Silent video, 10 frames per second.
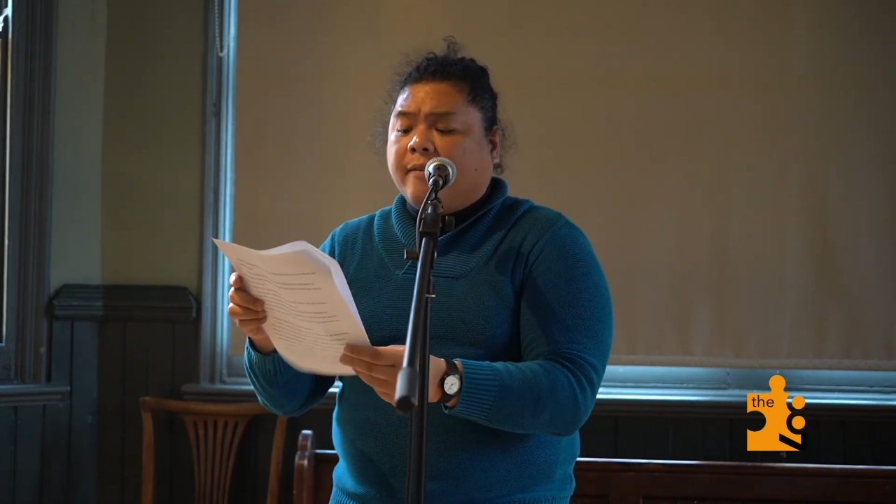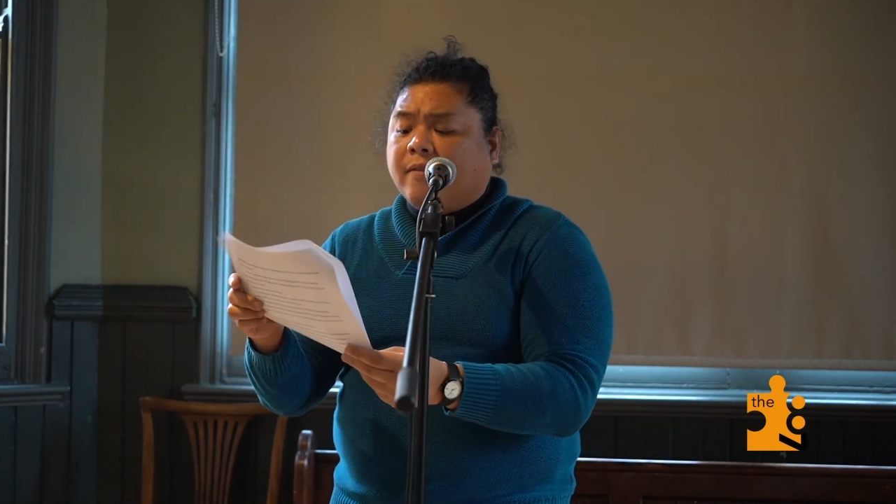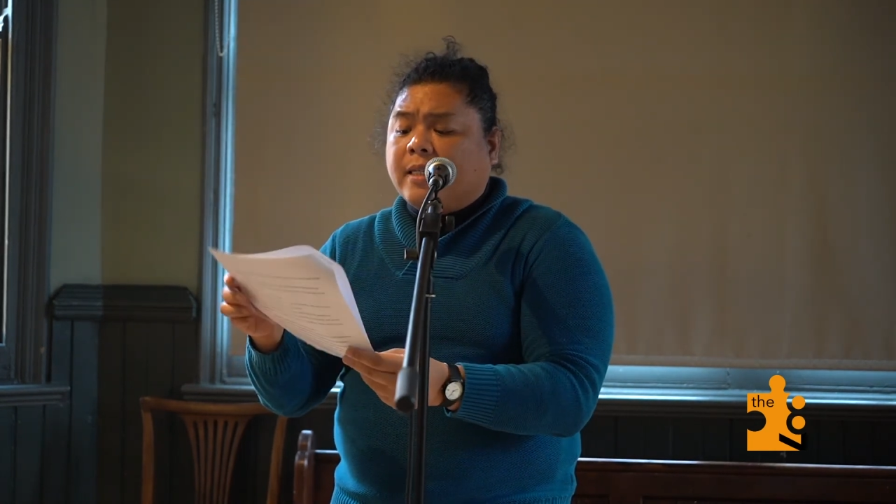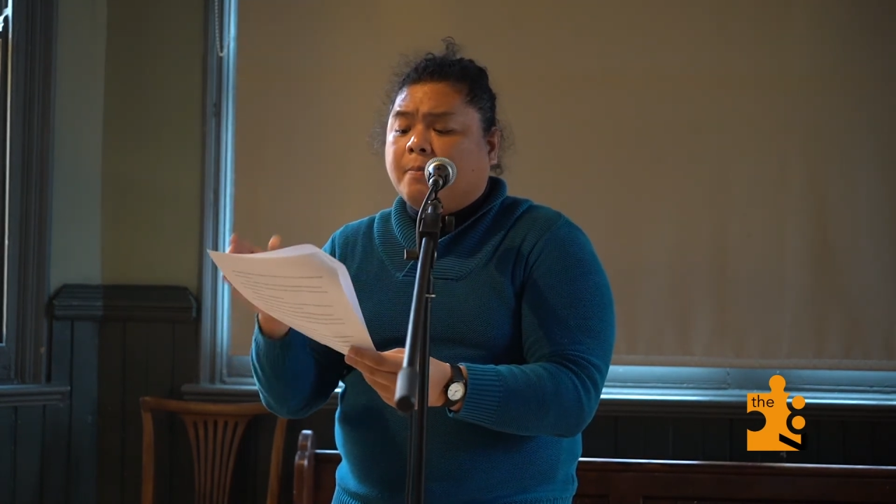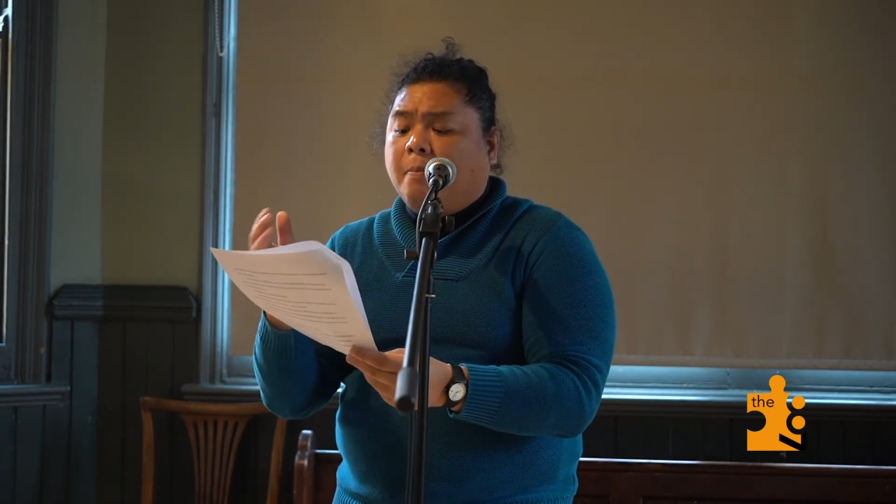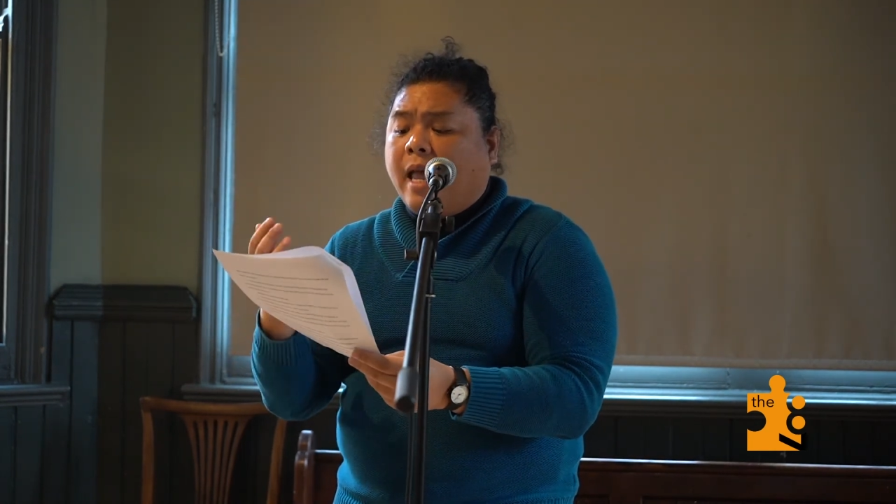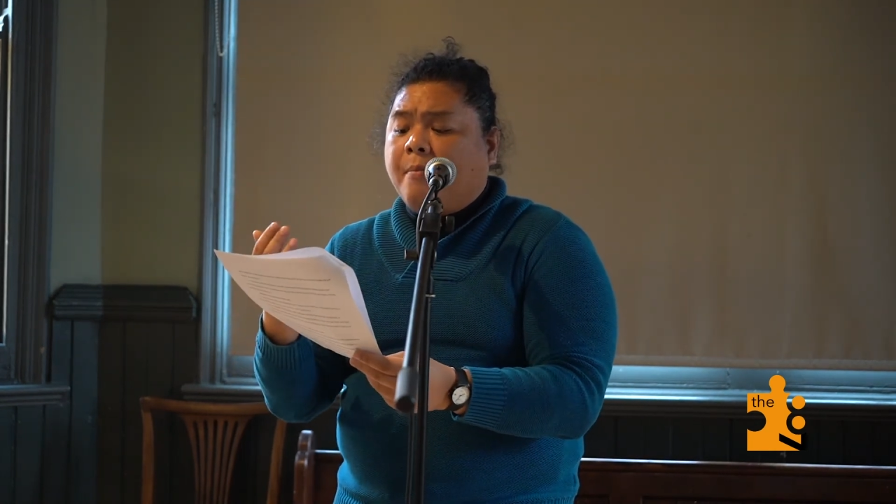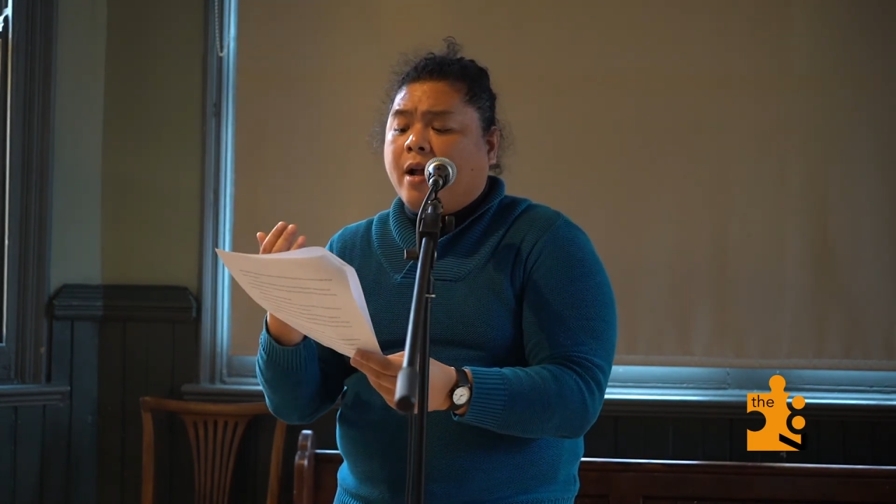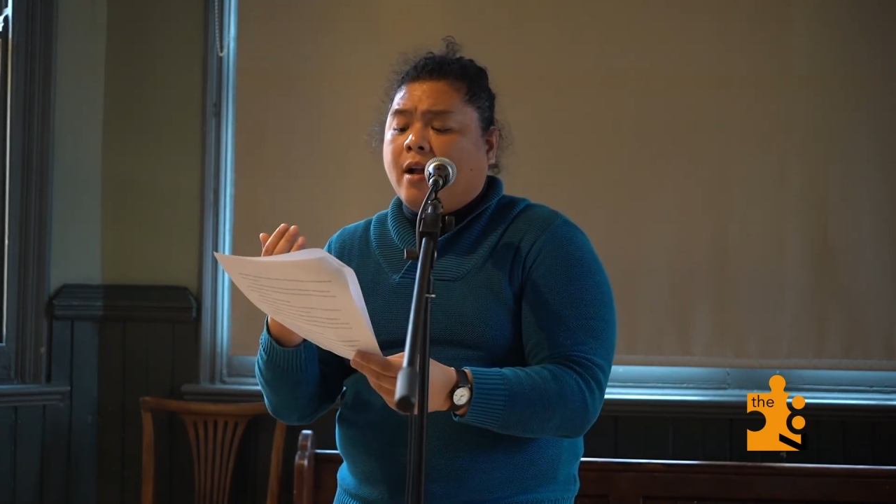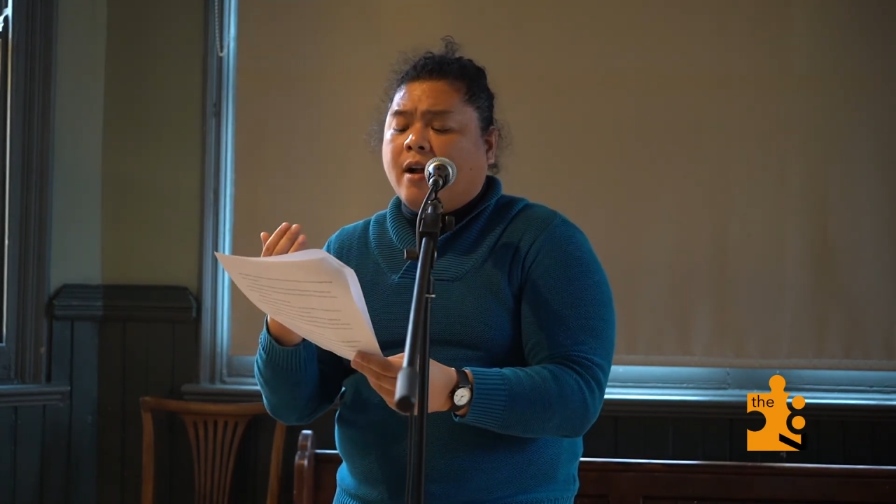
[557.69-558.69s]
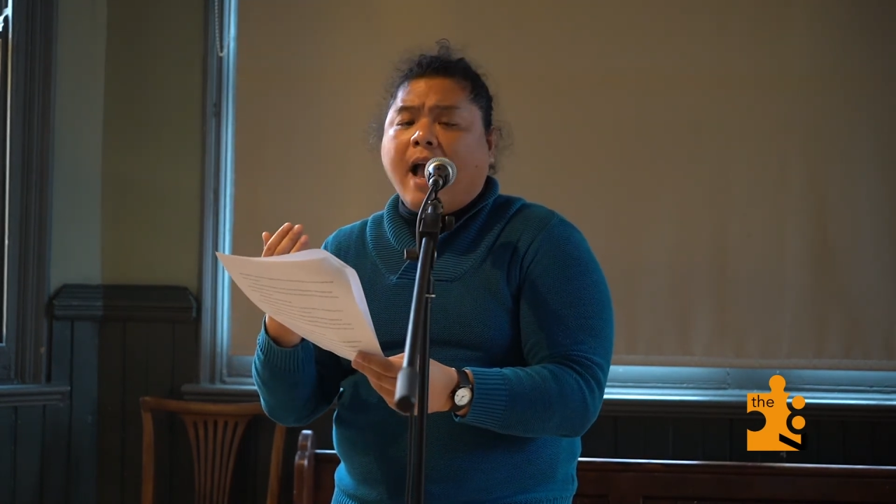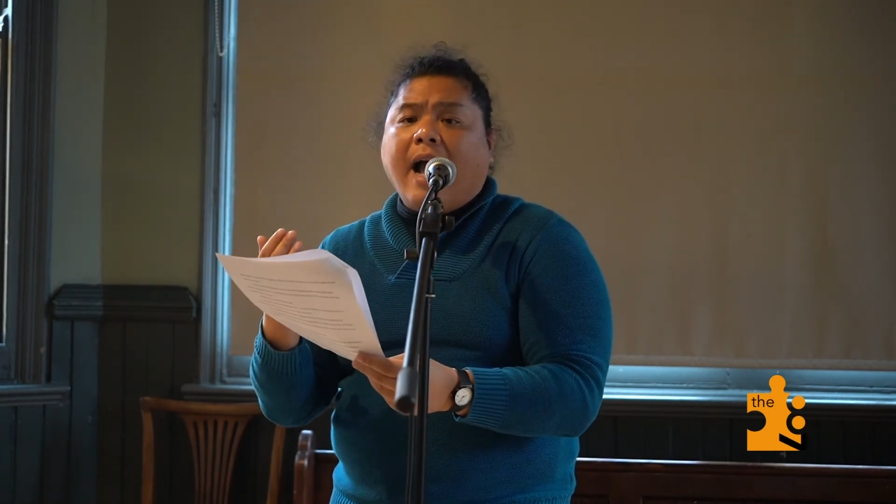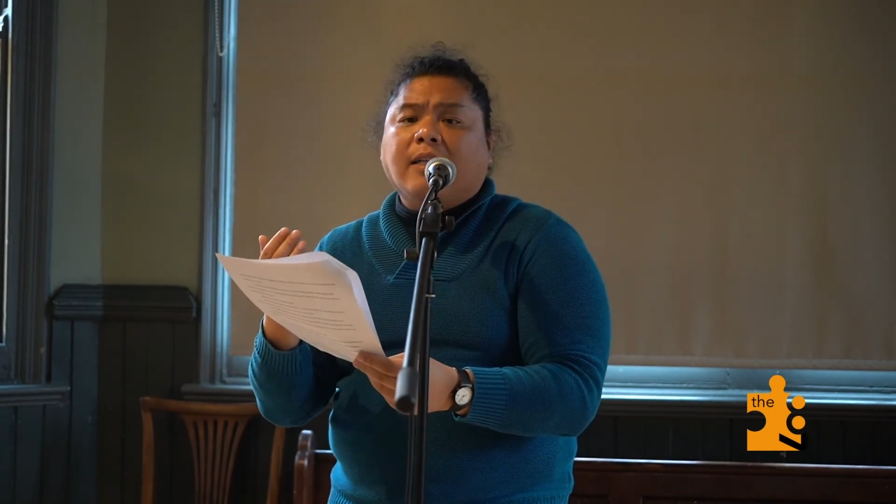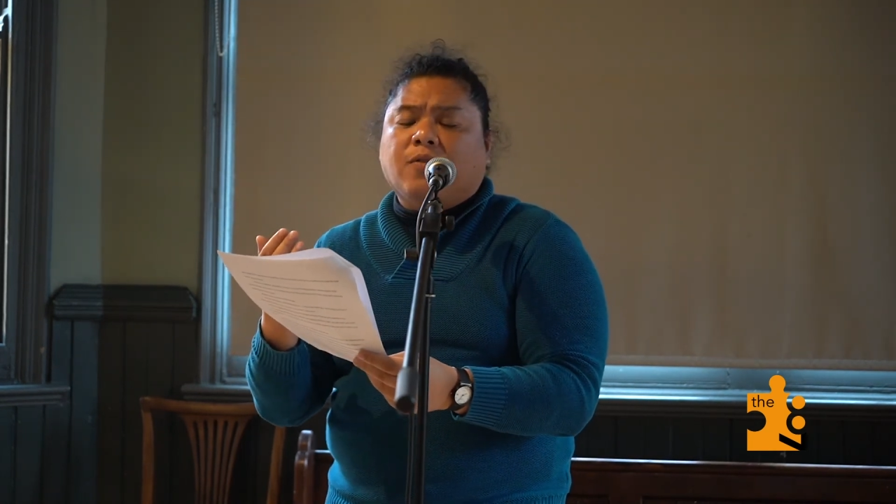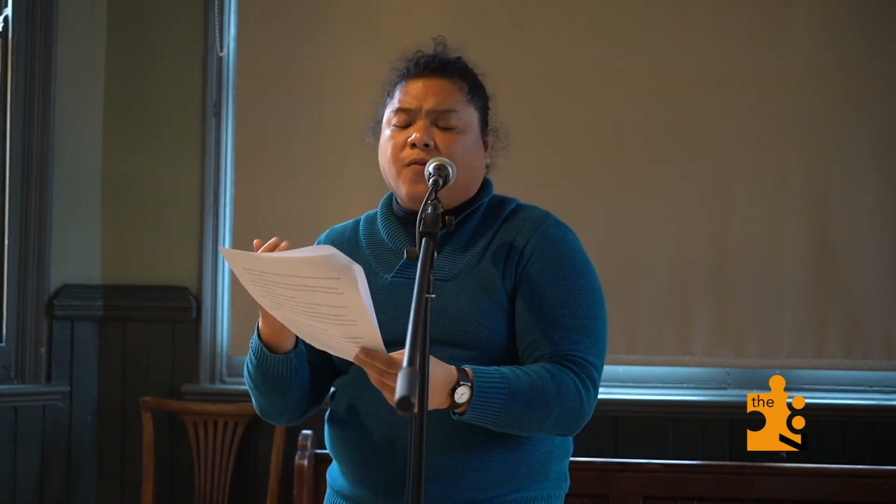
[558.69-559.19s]
at least blaming her
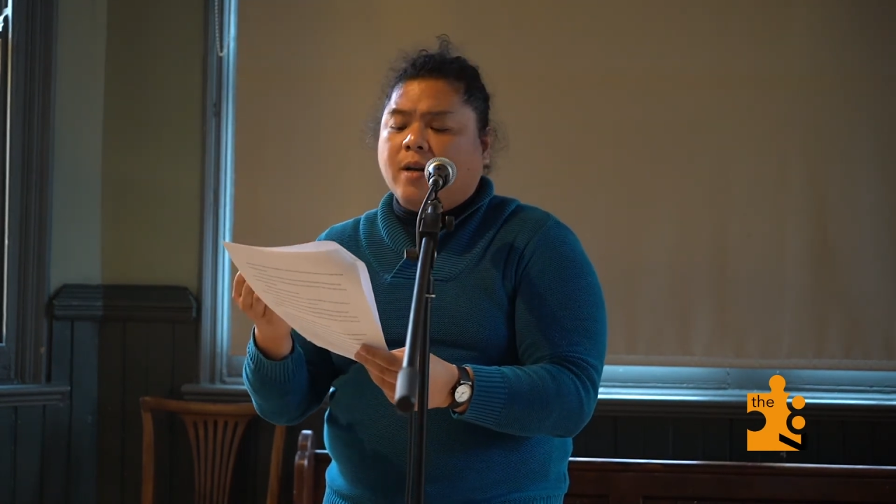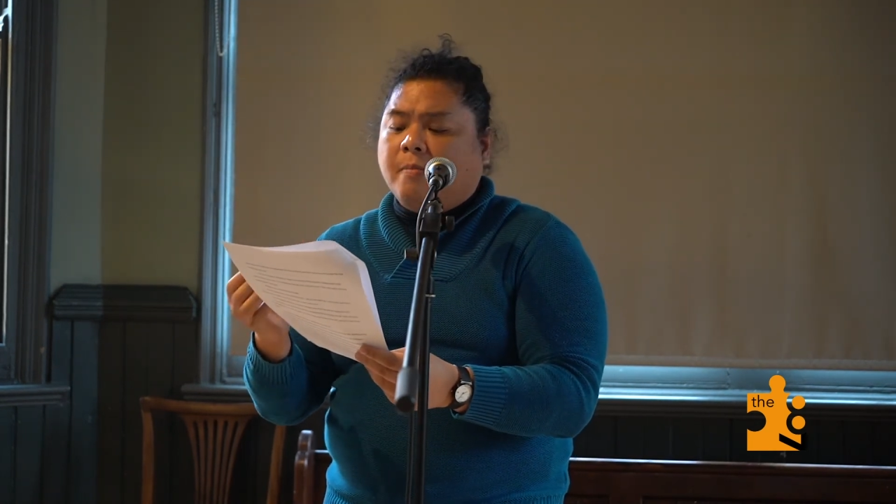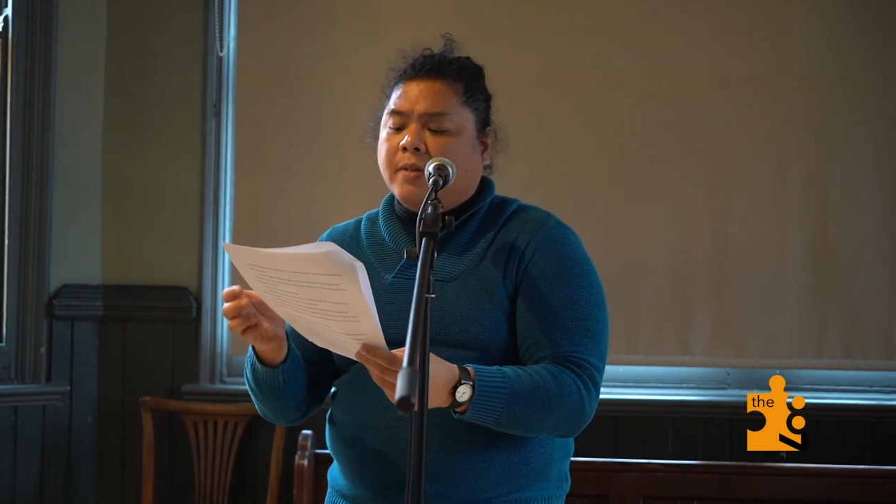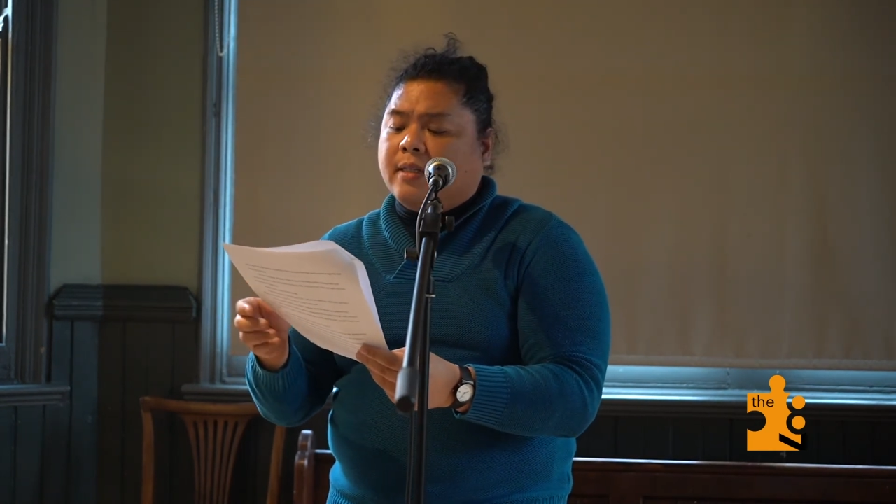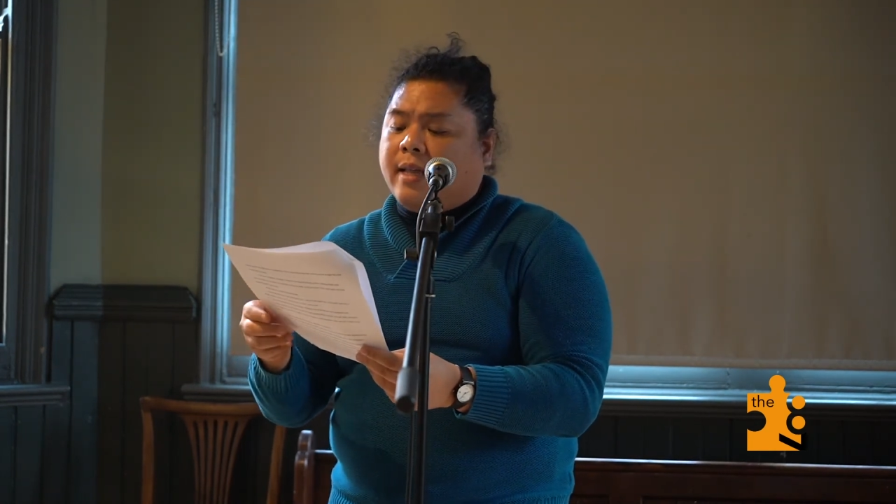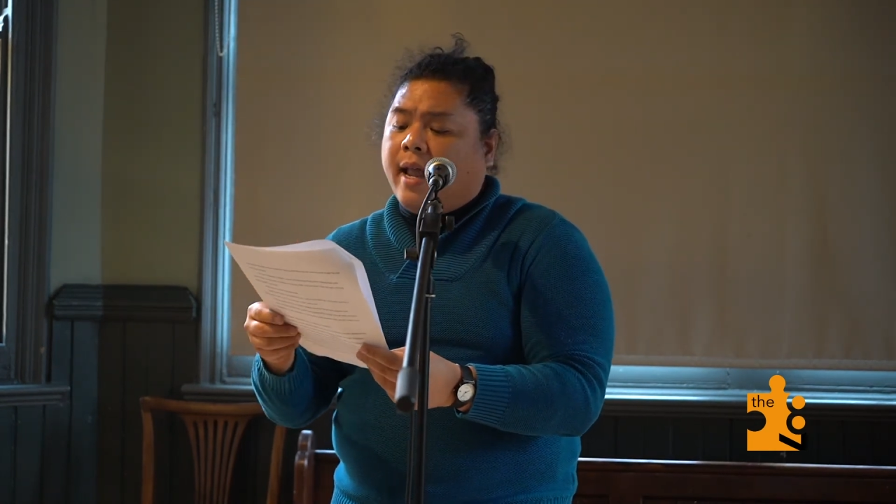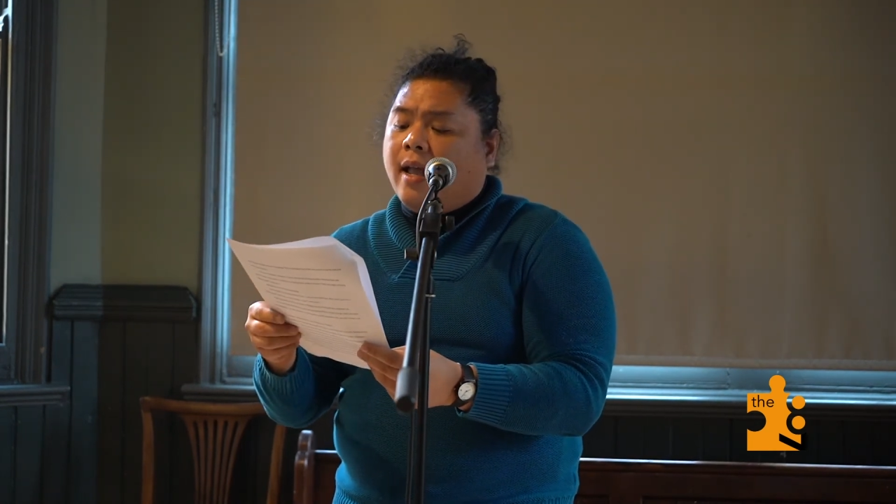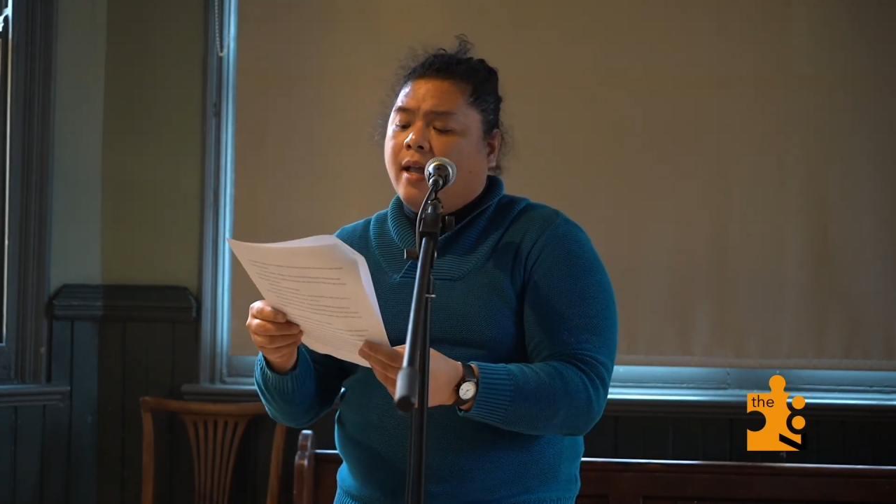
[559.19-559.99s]
hands for the mistake.